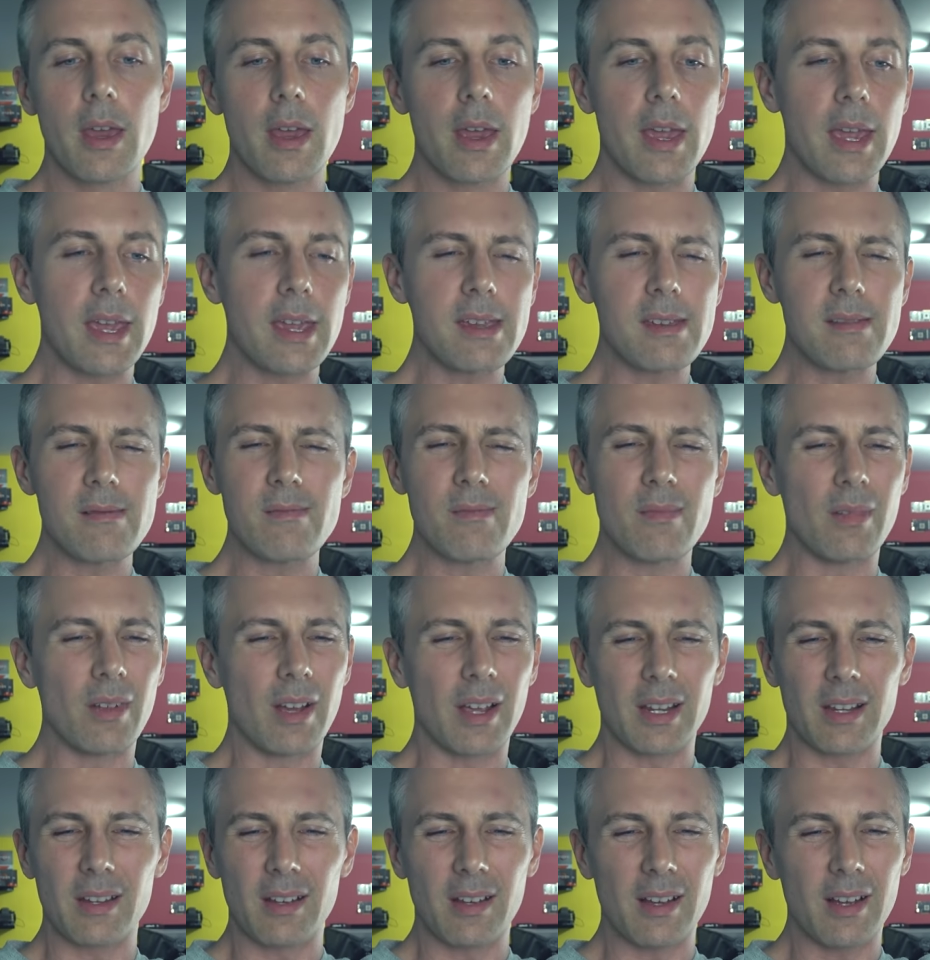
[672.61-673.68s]
he
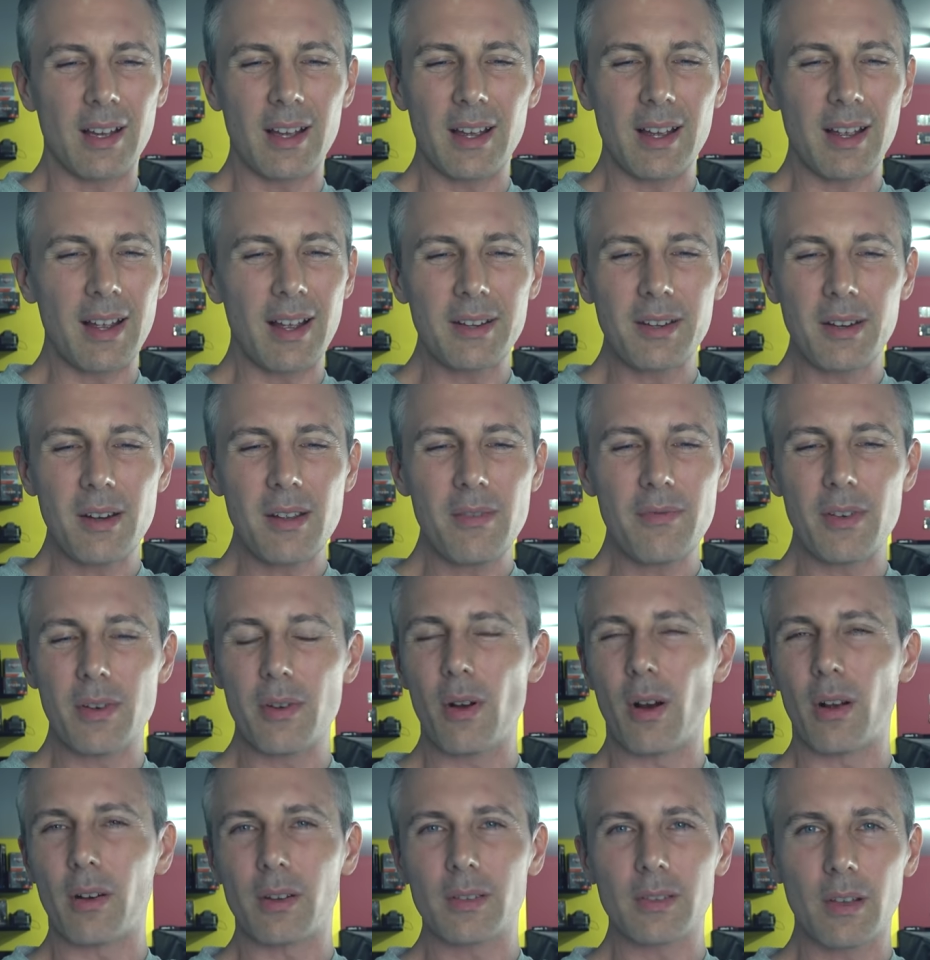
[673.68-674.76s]
like I don't even
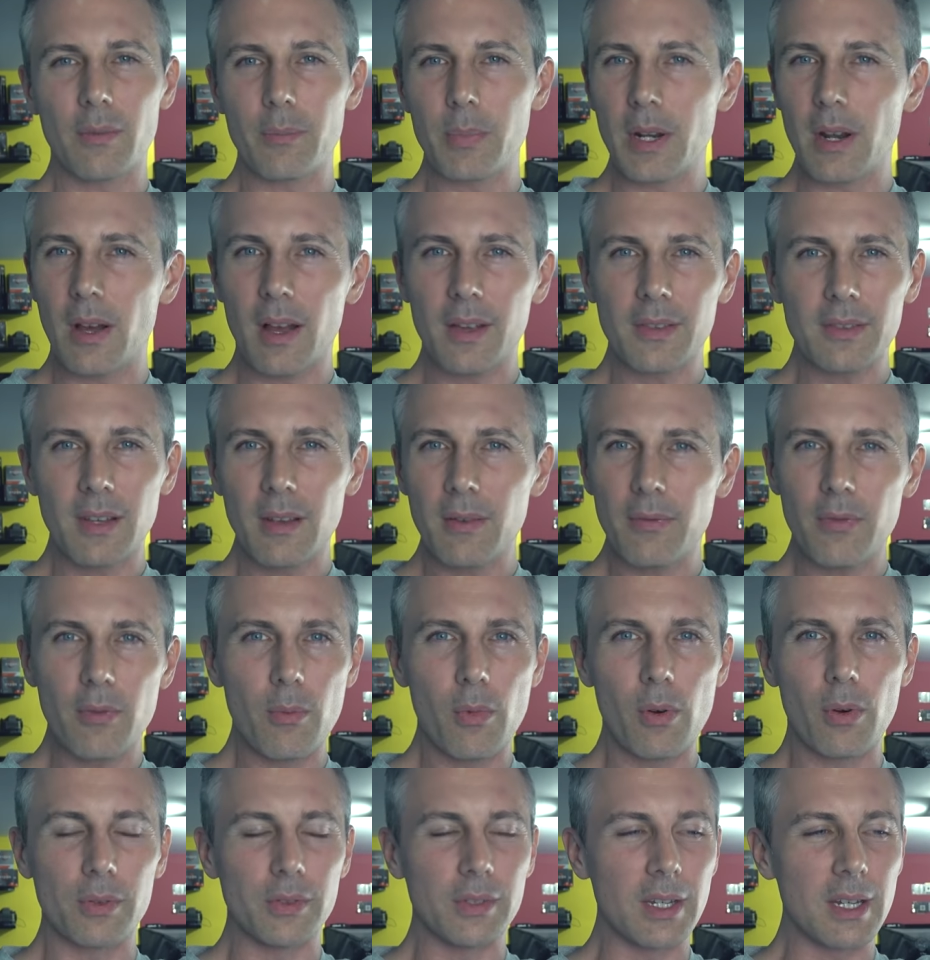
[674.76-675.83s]
know because I've been asking for
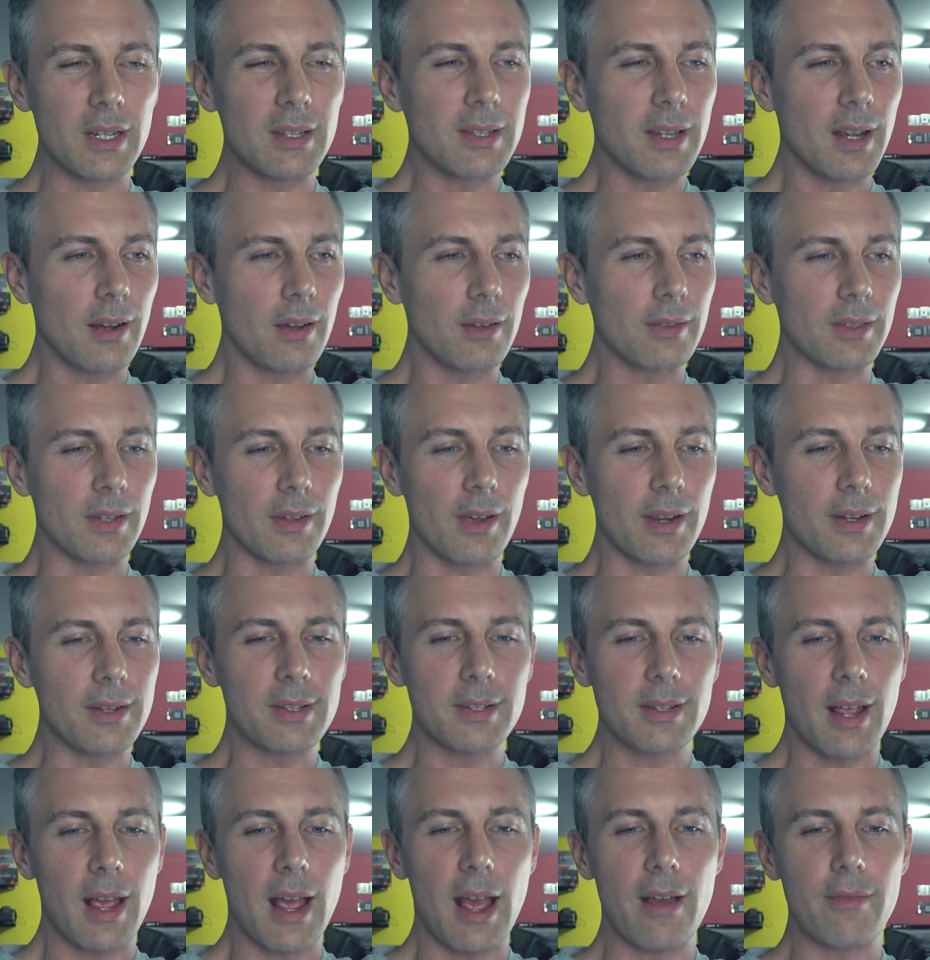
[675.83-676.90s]
more details and I
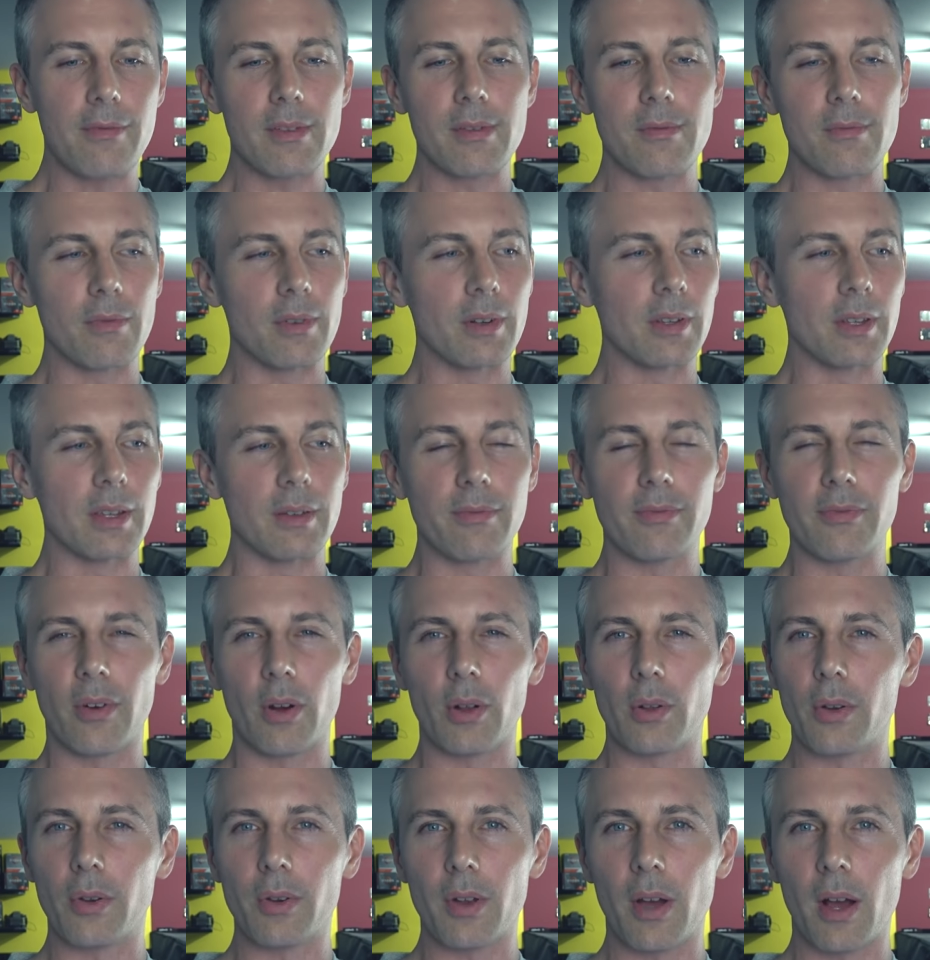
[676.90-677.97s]
just haven't really
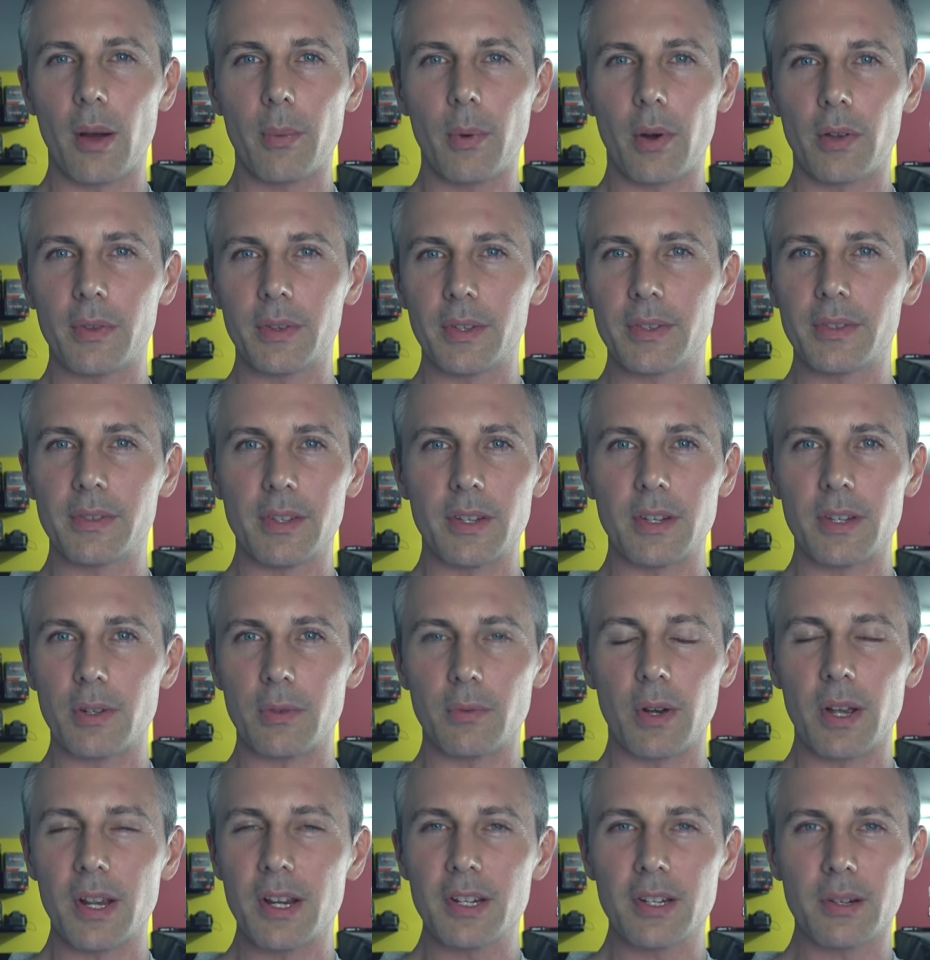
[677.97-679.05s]
followed up on the
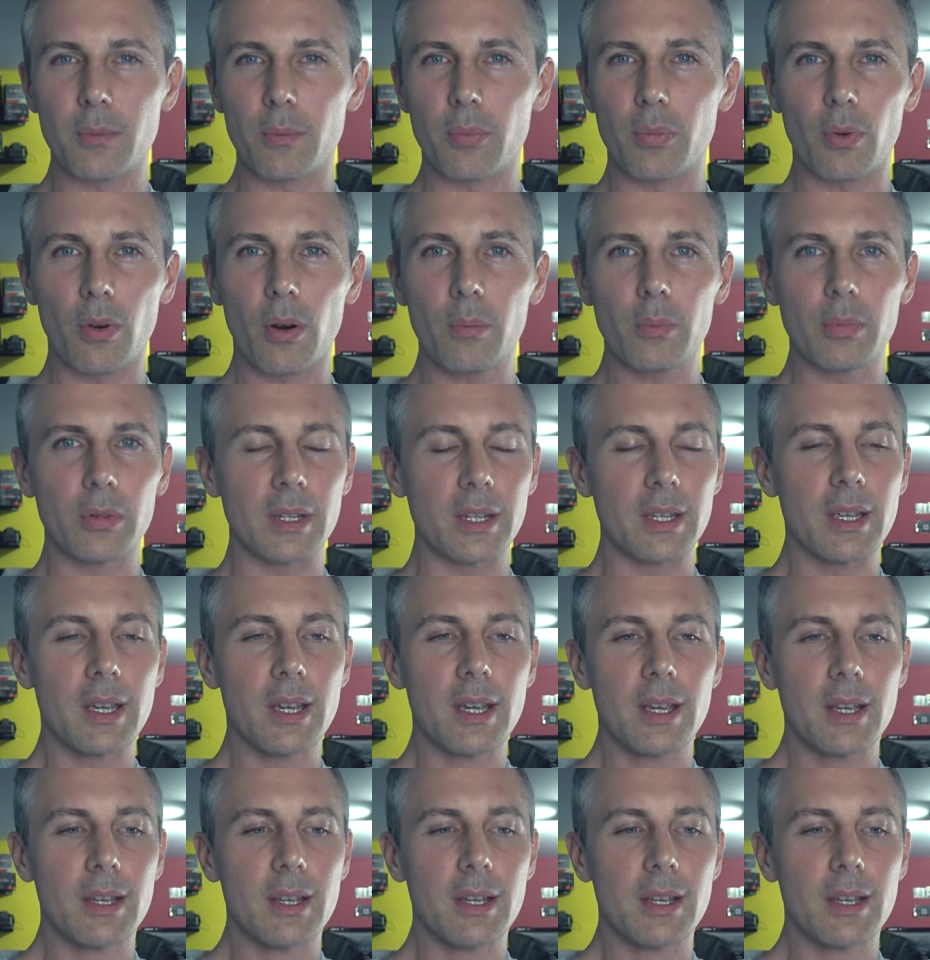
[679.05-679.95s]
situation properly